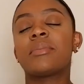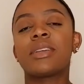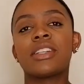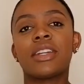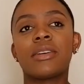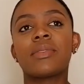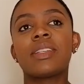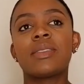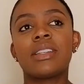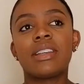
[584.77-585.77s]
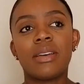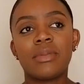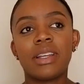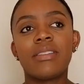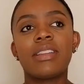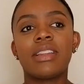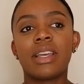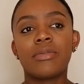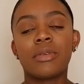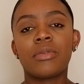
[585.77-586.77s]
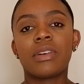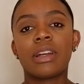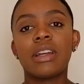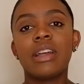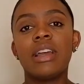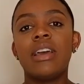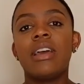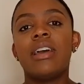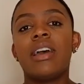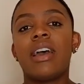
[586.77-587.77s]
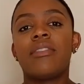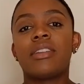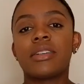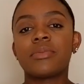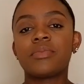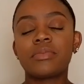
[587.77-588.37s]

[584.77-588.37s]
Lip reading: But you know, I'm definitely thankful for having a